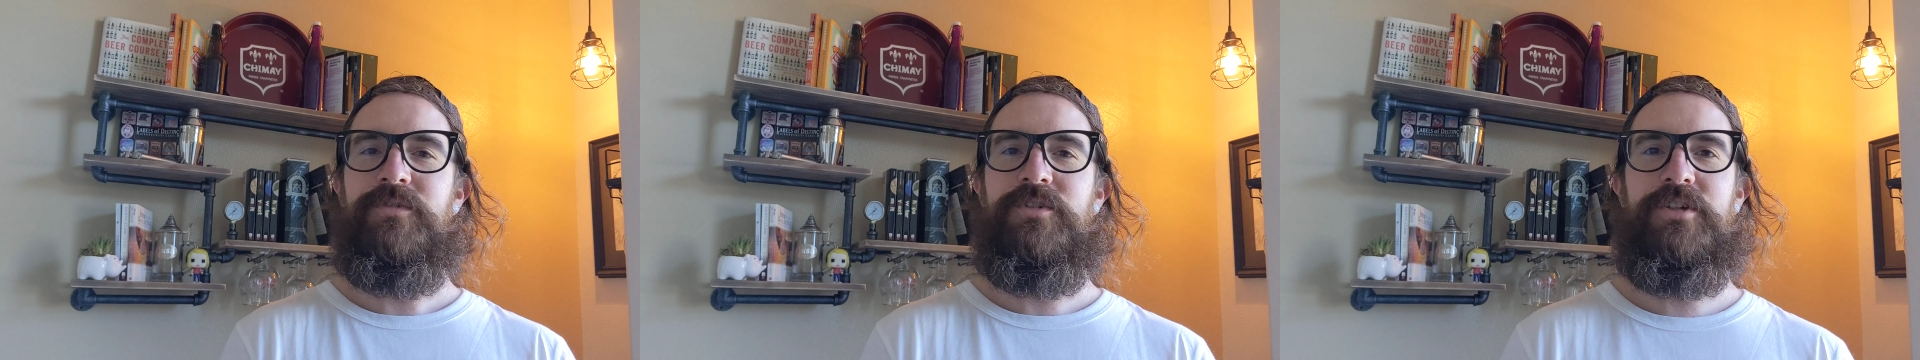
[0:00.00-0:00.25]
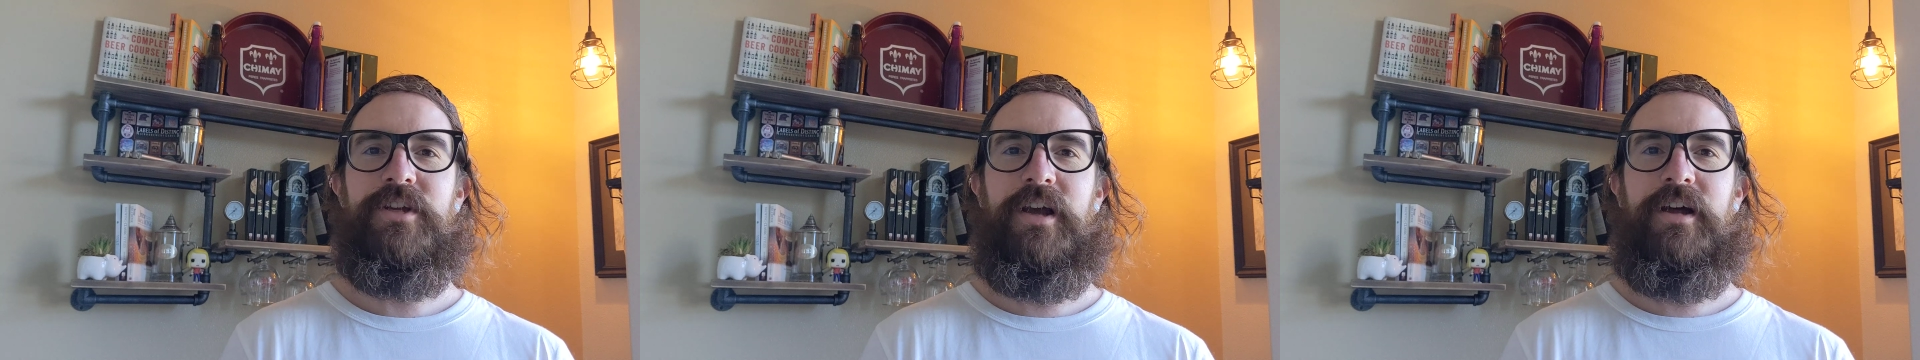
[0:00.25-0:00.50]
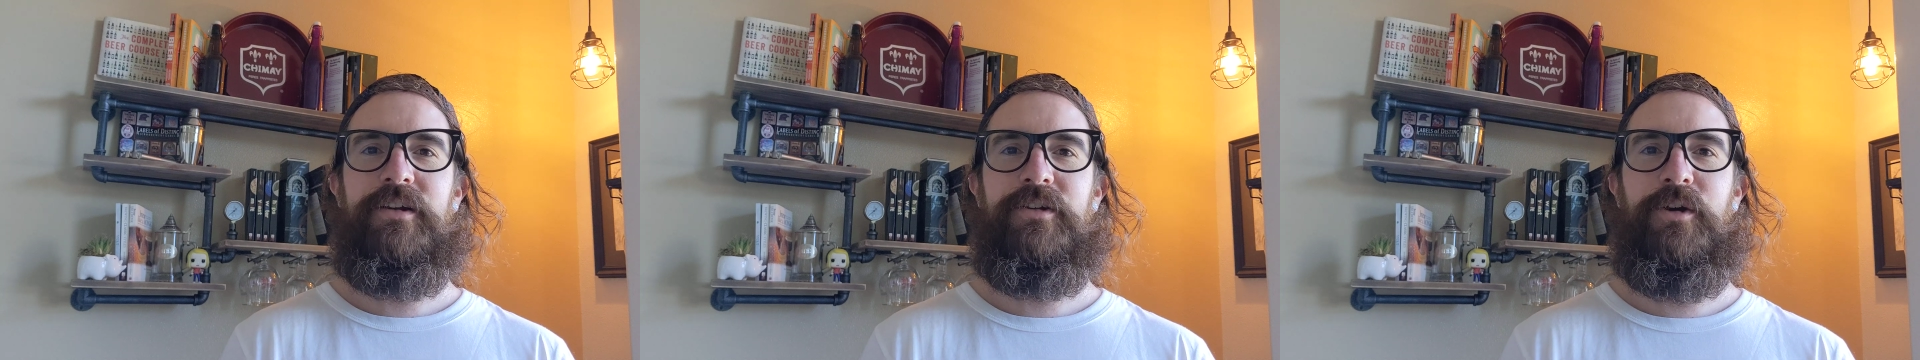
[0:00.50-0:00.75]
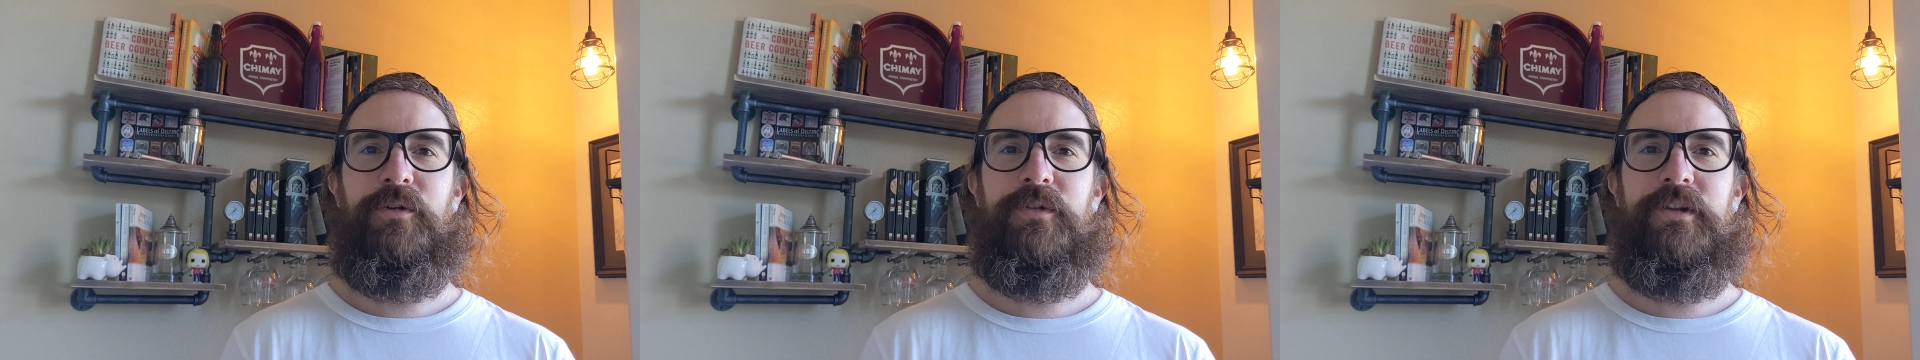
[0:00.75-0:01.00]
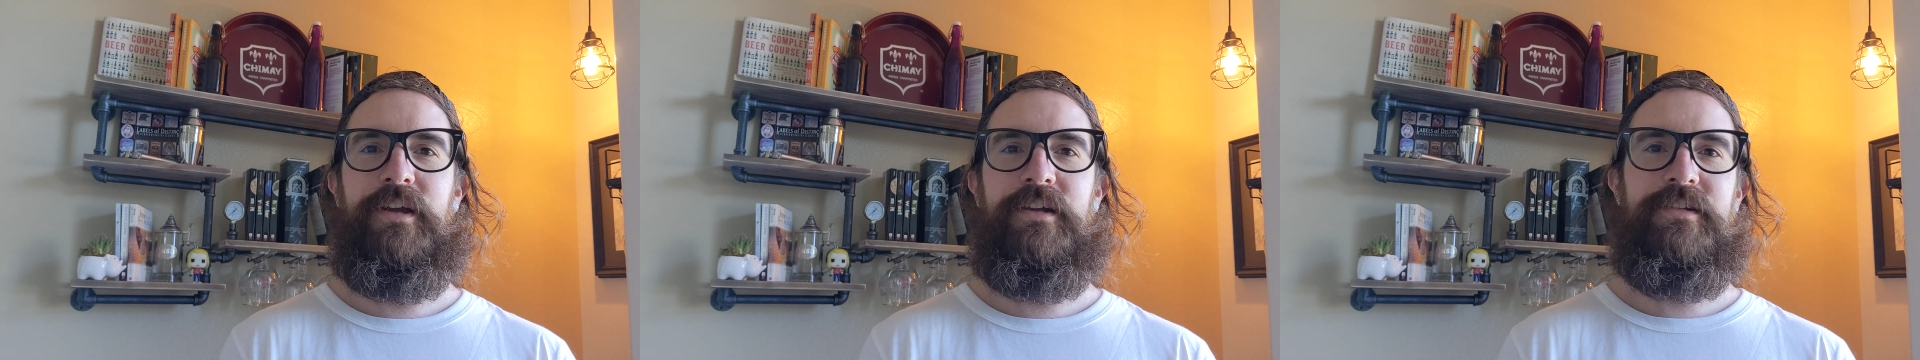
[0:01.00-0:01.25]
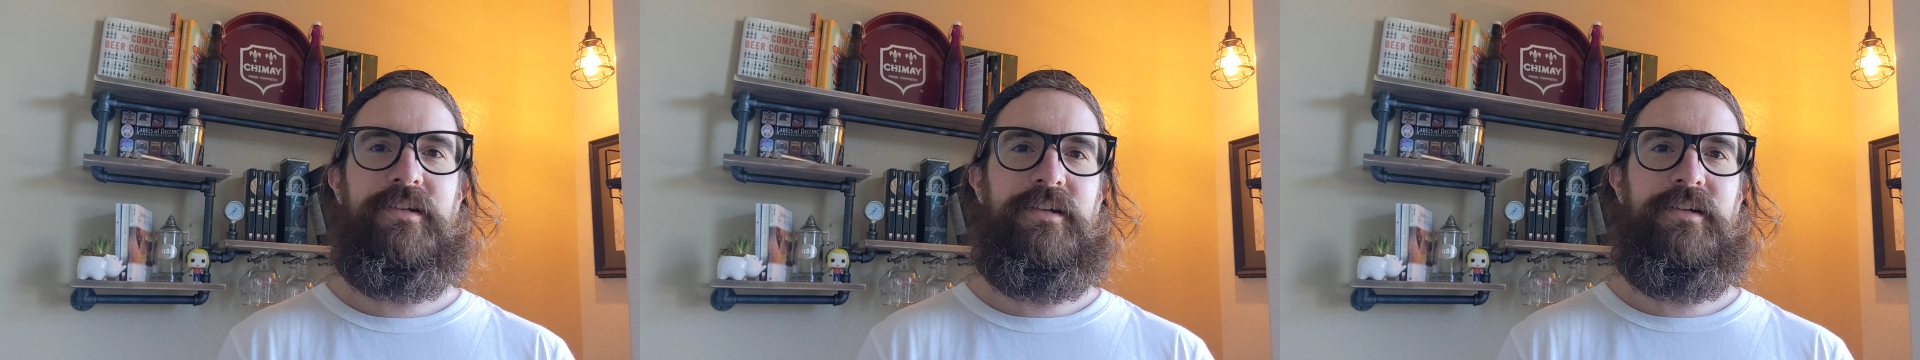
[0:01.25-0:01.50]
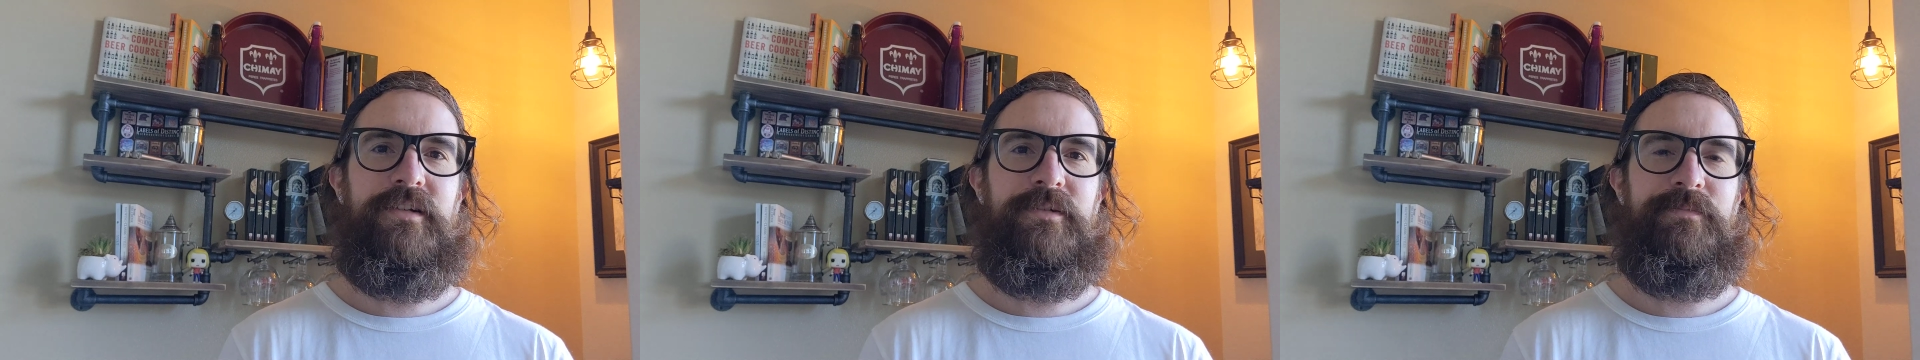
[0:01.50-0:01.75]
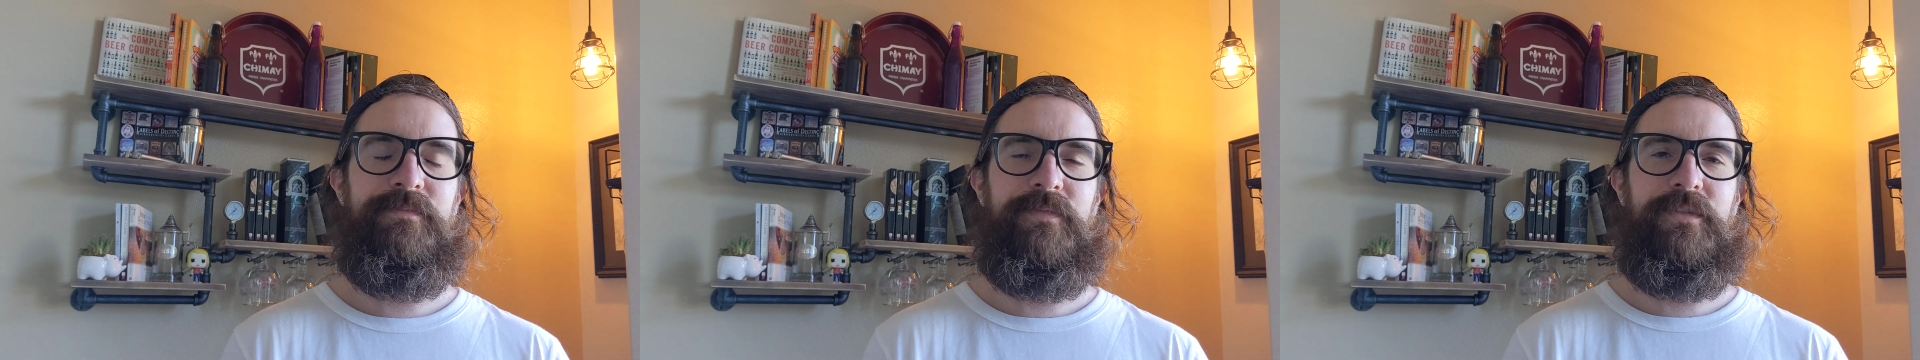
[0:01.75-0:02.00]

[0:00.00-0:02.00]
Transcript: she got COVID-19.